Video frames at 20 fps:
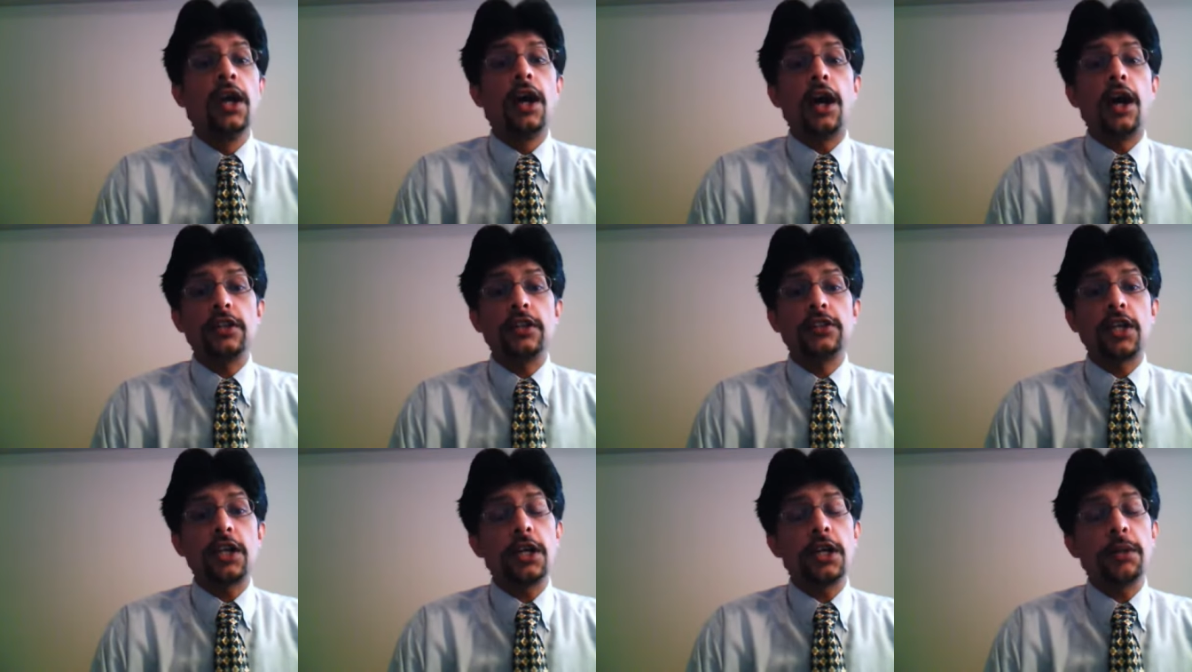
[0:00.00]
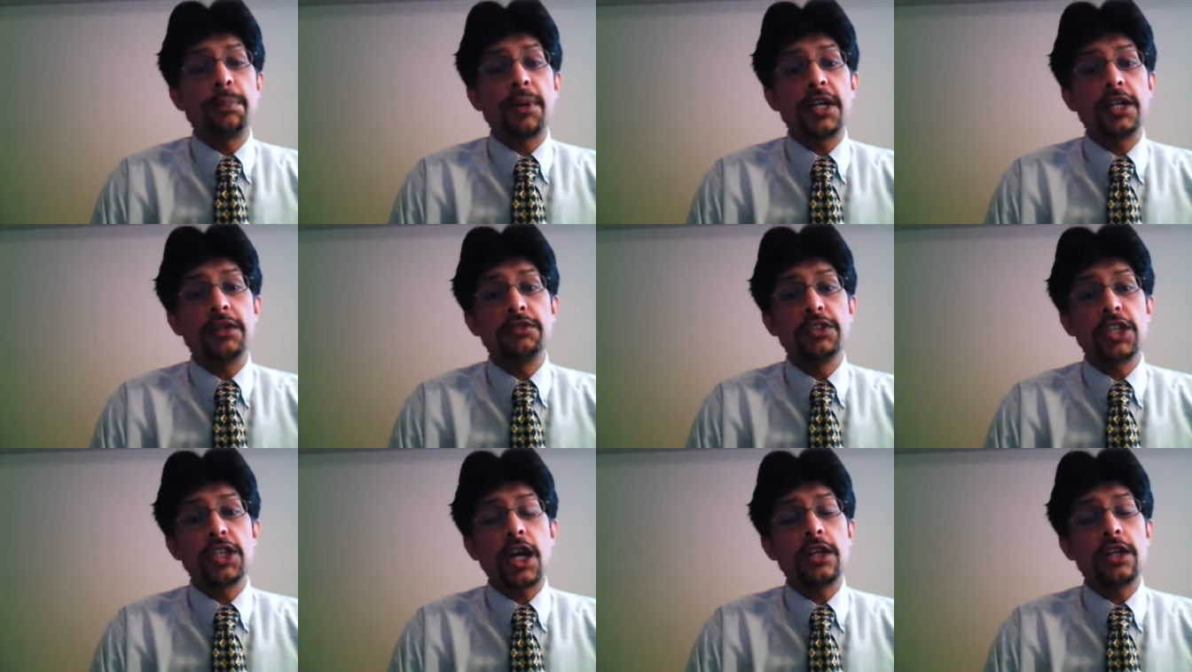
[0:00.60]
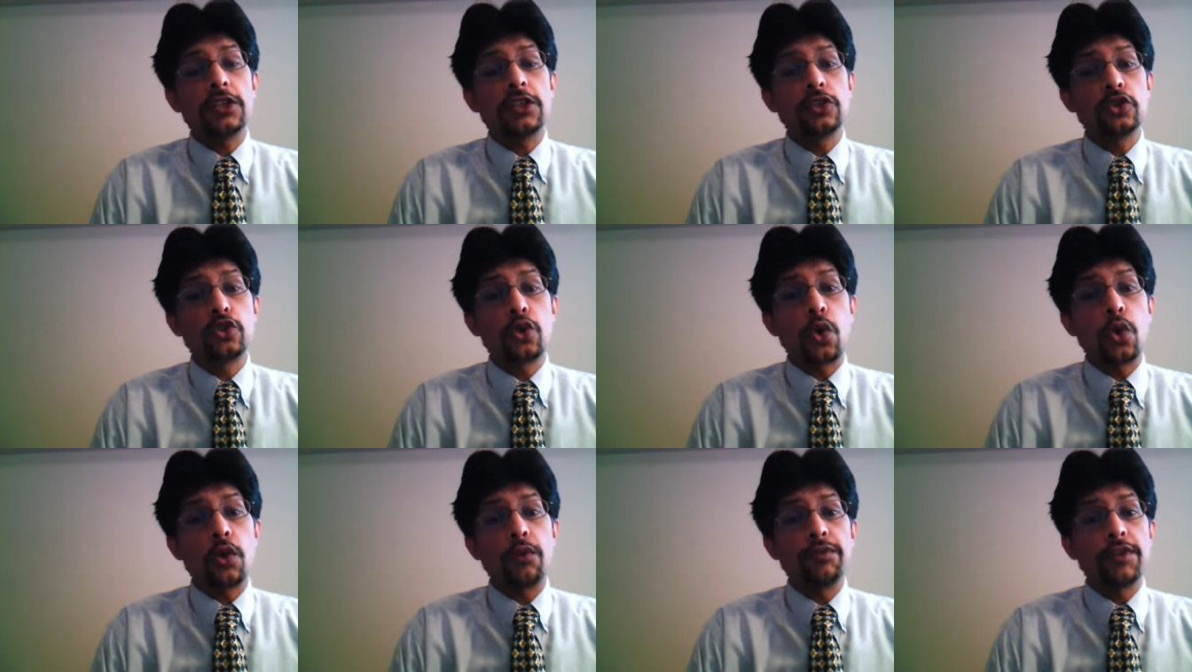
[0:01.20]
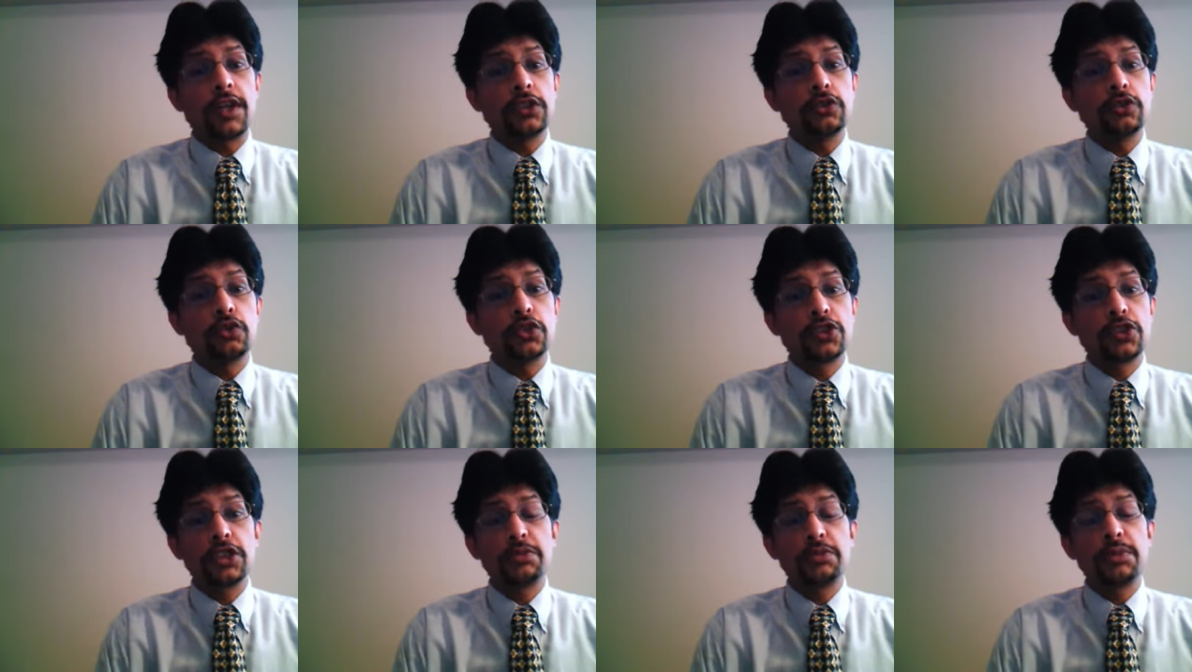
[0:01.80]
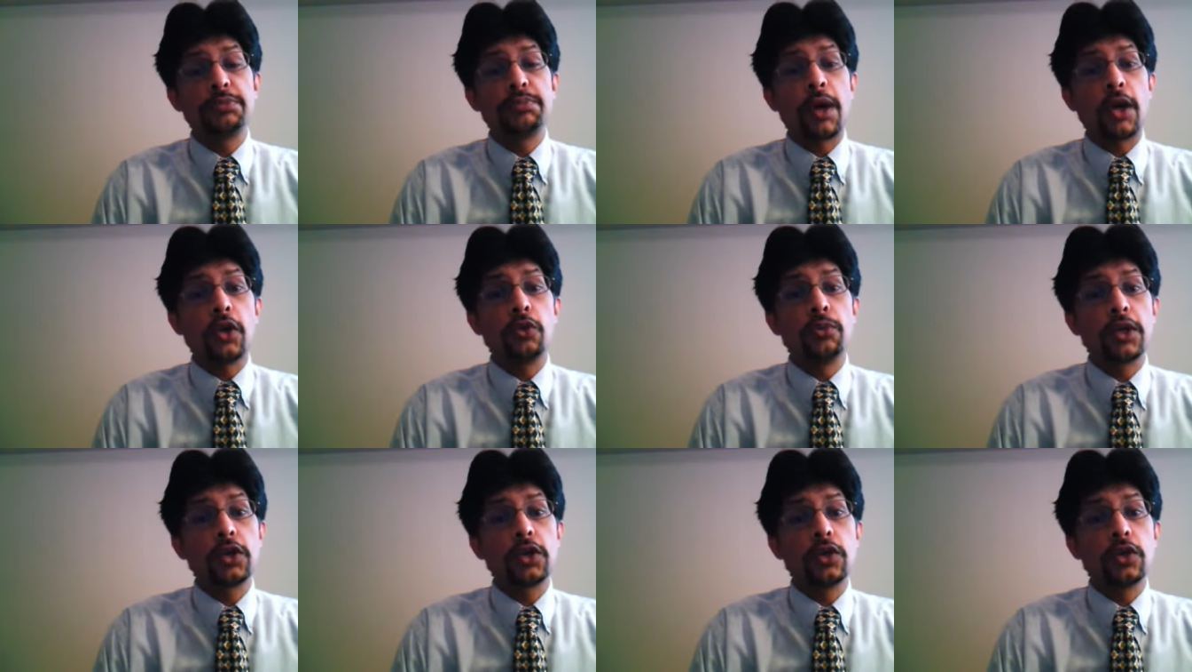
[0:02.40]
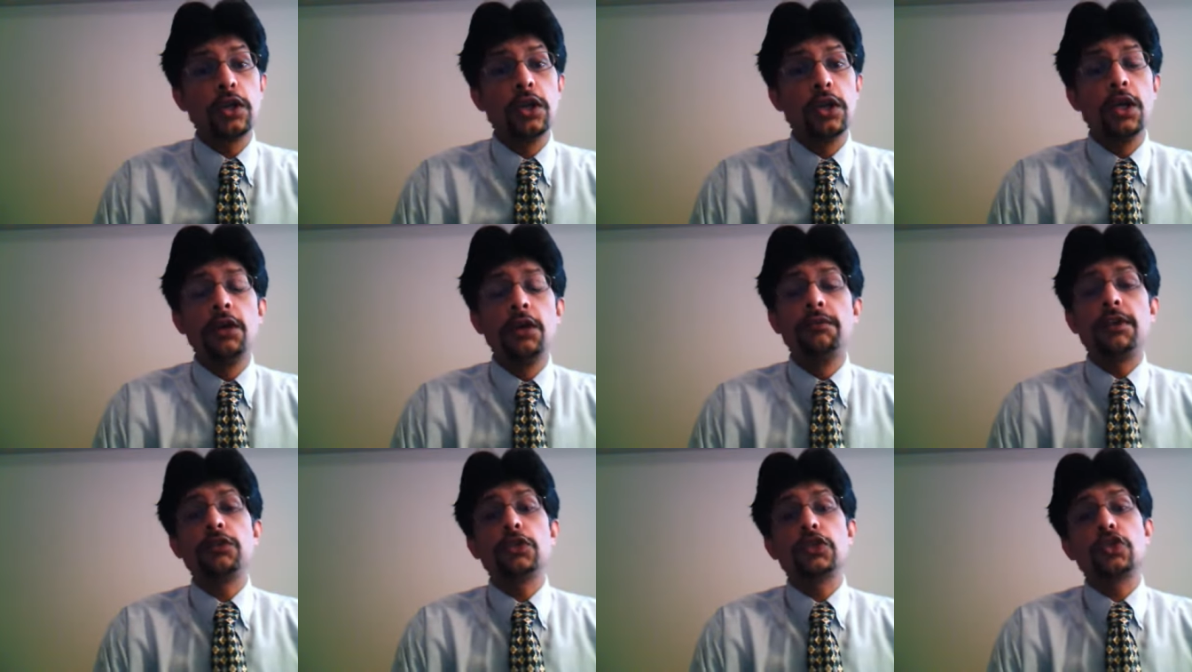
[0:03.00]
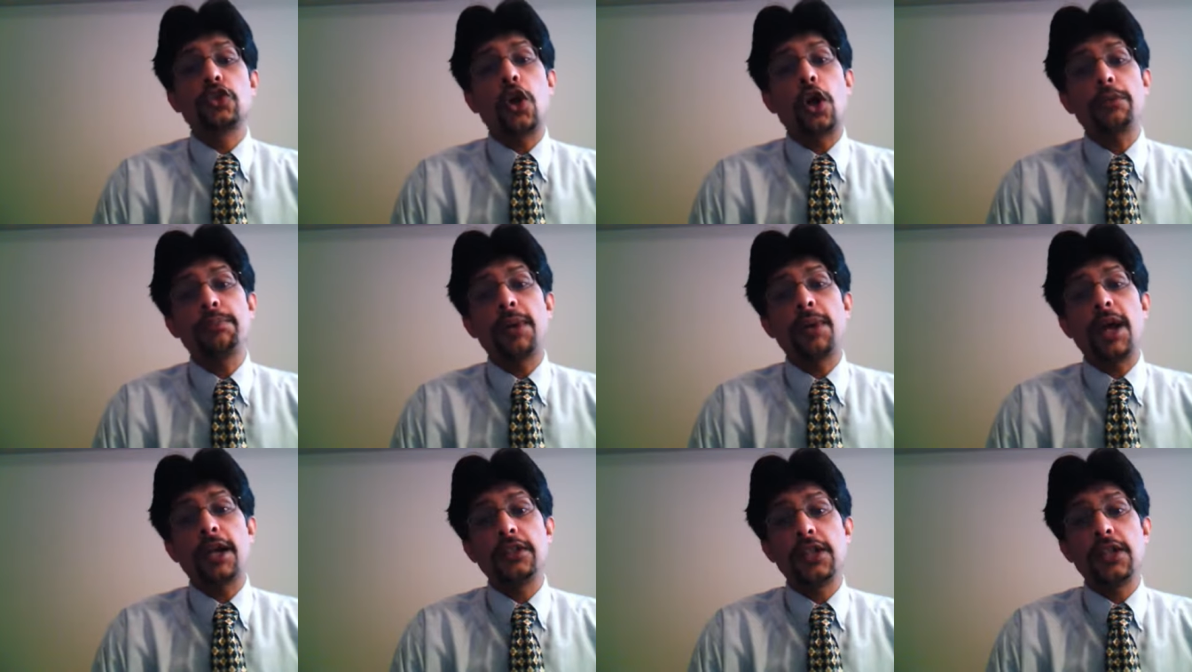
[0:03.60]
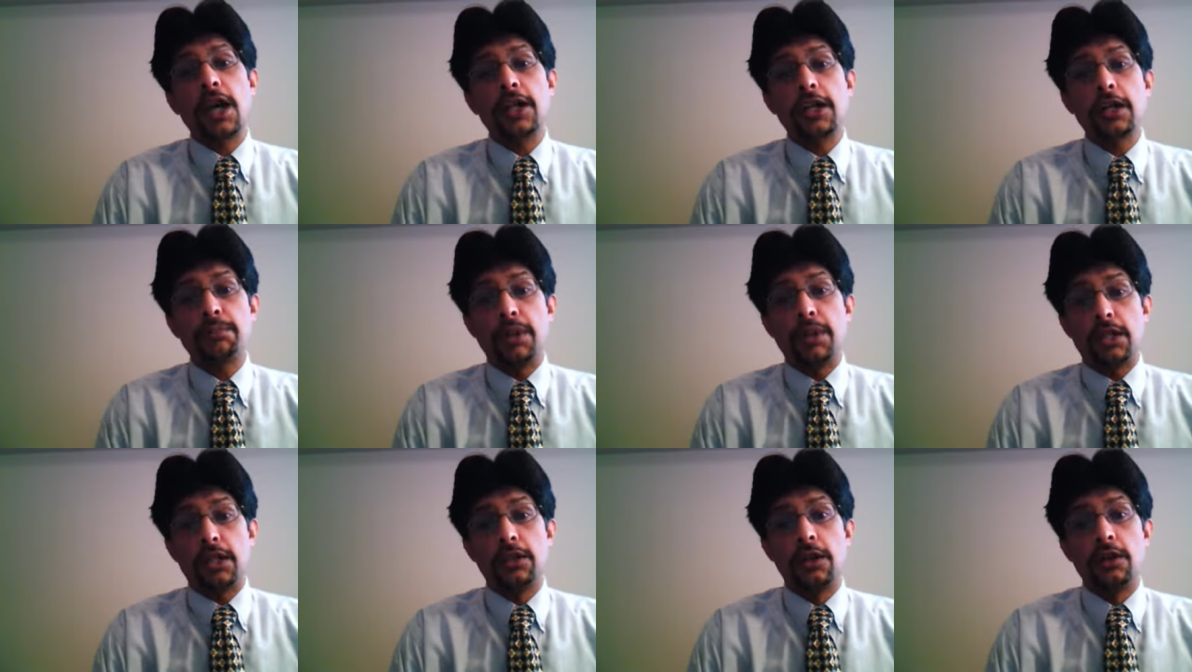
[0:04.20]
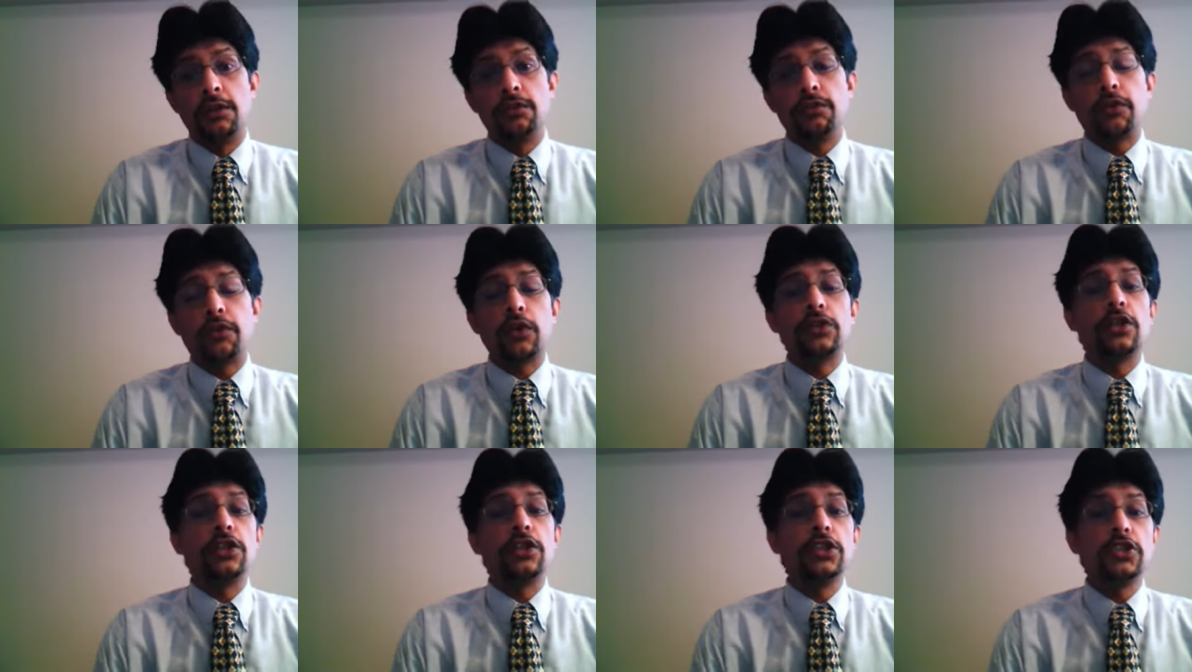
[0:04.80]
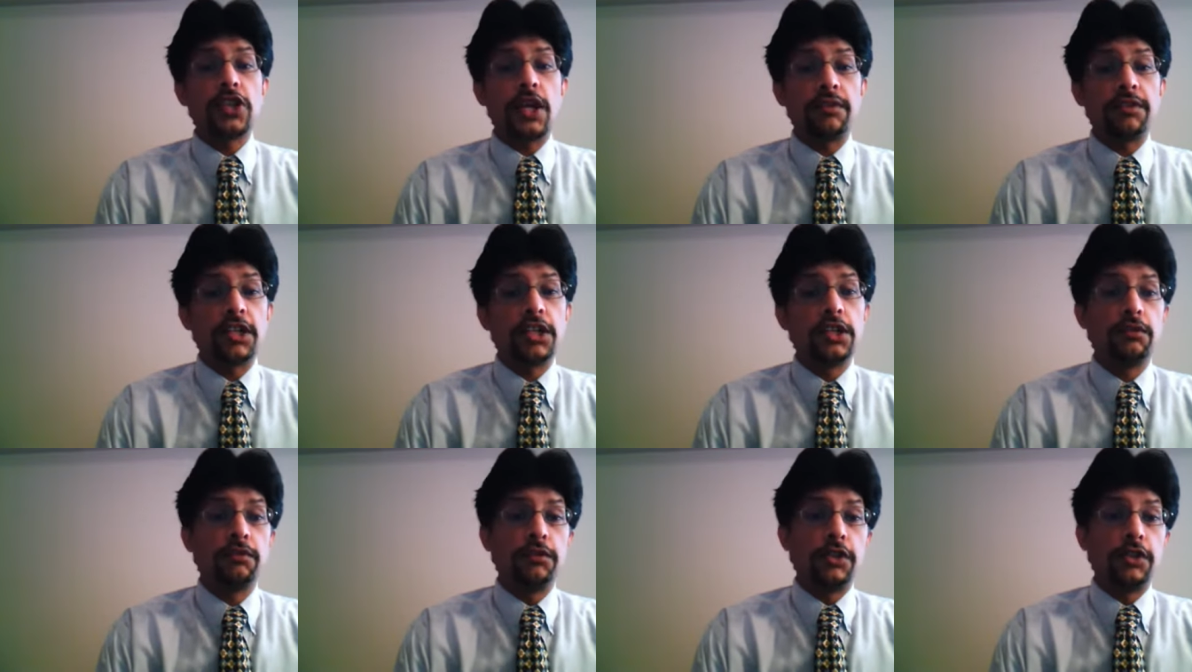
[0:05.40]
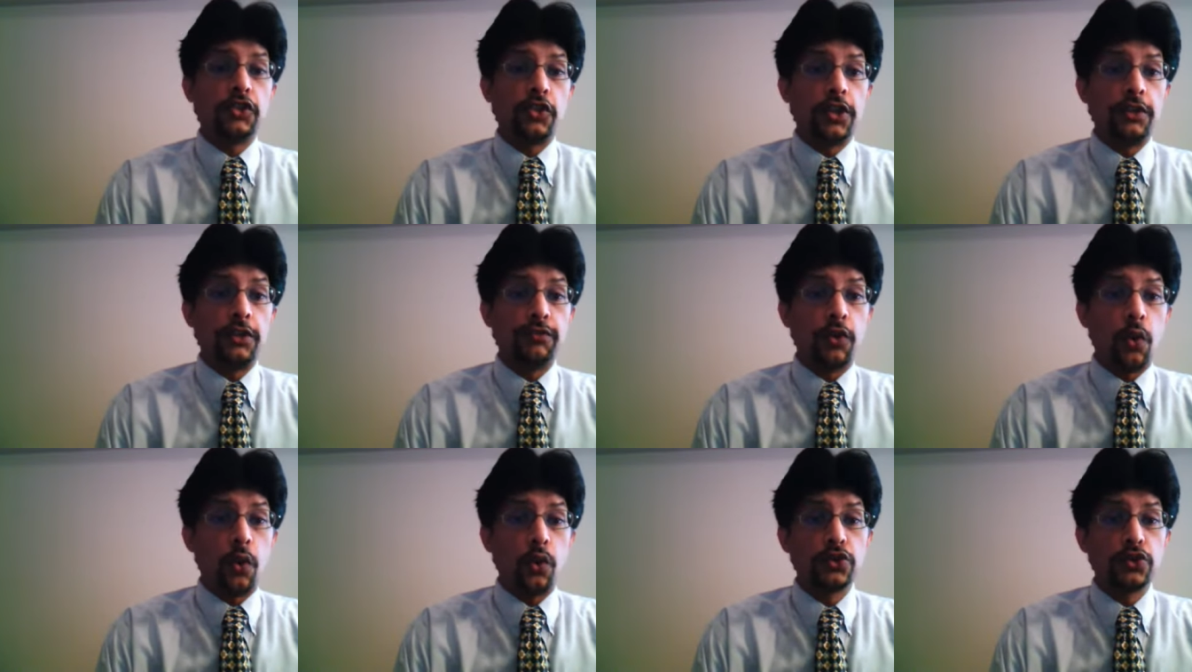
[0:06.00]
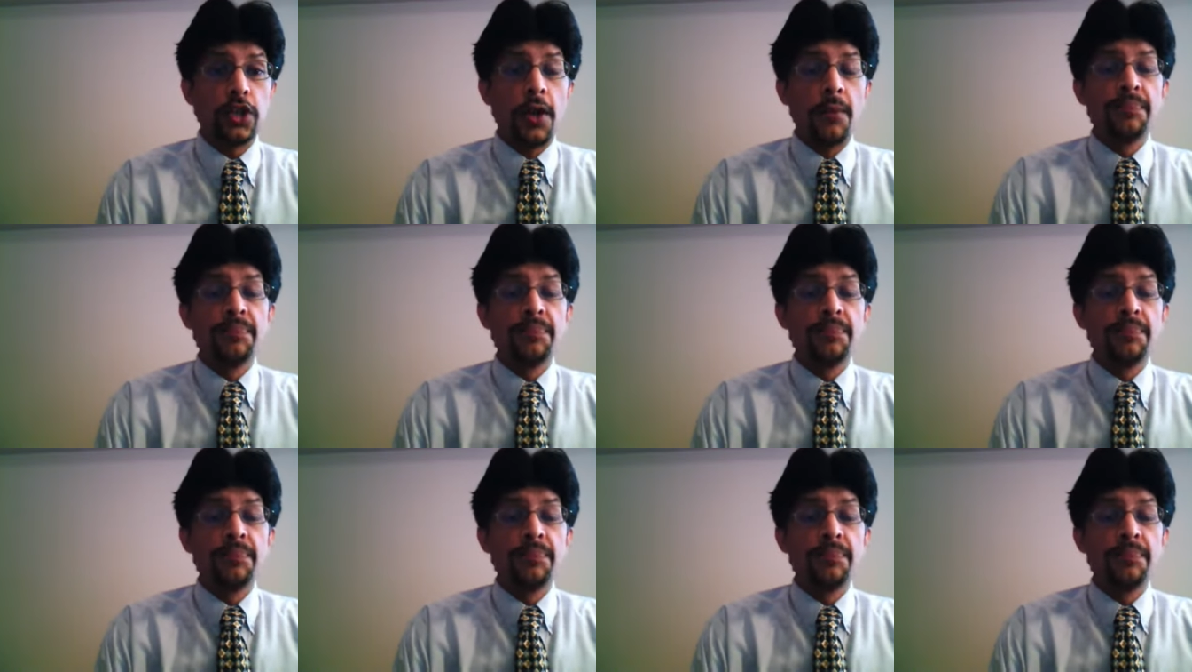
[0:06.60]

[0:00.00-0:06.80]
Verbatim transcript: Uh, Tharanga Paranavitana at the stroke of lunch was dismissed by Umar Gul when he was caught by Adnan Akmal for 37 with three fours.